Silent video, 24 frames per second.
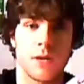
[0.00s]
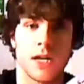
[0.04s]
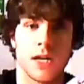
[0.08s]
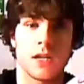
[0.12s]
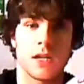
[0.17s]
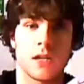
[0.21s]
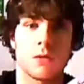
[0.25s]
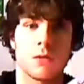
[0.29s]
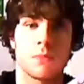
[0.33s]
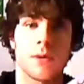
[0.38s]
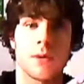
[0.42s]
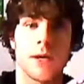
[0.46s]

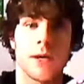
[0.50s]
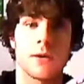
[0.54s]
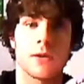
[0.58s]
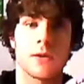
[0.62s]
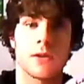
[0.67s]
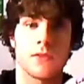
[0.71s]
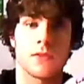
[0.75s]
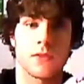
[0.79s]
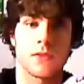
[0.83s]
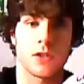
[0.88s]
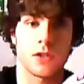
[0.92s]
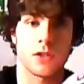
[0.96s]
Little
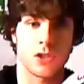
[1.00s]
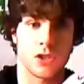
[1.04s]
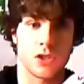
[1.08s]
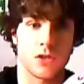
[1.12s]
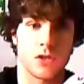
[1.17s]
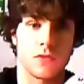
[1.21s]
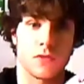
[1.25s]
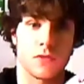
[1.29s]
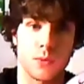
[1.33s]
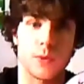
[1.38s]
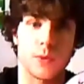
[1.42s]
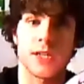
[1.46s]
Pony version
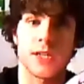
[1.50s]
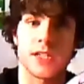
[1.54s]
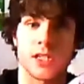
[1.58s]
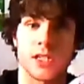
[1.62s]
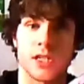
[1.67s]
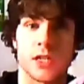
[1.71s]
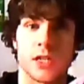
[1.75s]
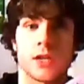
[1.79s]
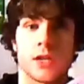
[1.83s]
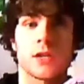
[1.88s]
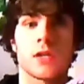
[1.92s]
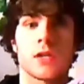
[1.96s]
of
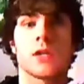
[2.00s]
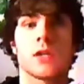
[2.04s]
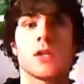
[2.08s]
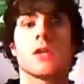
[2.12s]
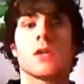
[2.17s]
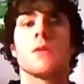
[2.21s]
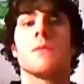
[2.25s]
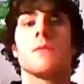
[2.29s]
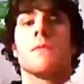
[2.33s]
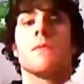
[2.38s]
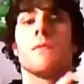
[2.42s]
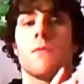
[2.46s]
Twitter,
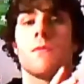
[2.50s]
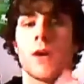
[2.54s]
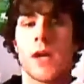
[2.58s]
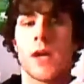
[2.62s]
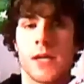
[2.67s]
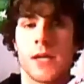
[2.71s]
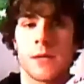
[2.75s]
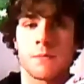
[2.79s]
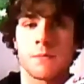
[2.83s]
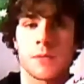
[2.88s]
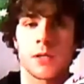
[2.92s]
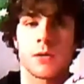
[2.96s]

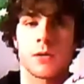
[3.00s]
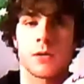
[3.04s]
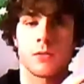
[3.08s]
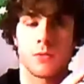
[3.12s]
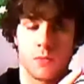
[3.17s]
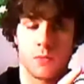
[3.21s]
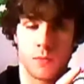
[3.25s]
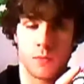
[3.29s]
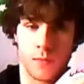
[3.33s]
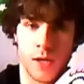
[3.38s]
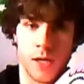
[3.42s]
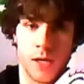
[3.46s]

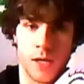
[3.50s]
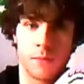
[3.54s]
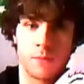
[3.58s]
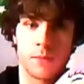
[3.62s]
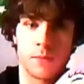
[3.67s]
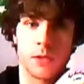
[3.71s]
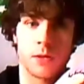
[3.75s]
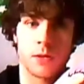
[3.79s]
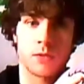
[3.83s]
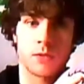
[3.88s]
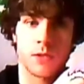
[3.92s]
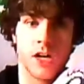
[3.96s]

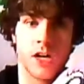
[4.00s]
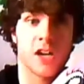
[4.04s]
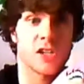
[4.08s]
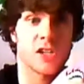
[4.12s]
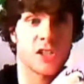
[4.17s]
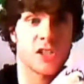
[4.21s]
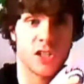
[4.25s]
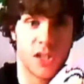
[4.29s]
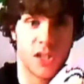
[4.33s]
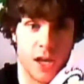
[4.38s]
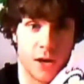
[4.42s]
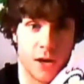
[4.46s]
Rainbow
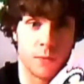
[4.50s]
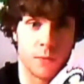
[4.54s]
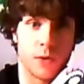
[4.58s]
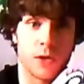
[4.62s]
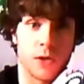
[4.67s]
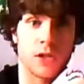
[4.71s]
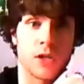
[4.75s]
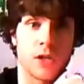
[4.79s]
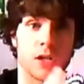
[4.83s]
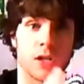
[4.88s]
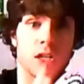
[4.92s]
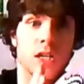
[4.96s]
Dash
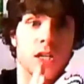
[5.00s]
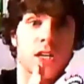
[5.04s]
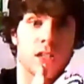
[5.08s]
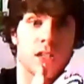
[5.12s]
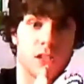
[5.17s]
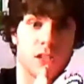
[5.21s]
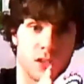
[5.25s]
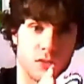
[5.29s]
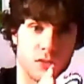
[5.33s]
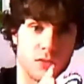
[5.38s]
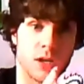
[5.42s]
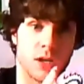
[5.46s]
Network
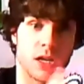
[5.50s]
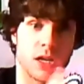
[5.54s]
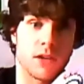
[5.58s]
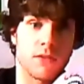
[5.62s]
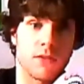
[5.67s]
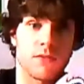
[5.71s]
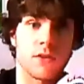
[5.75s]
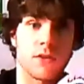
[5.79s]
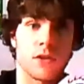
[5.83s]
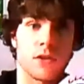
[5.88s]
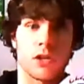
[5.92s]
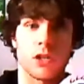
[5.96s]
is
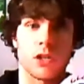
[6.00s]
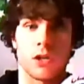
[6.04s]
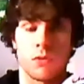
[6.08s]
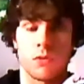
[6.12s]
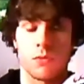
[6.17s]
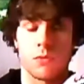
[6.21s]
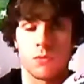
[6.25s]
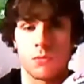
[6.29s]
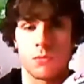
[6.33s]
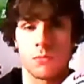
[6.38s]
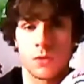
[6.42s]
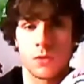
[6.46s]
great for
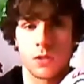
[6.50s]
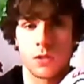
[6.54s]
you.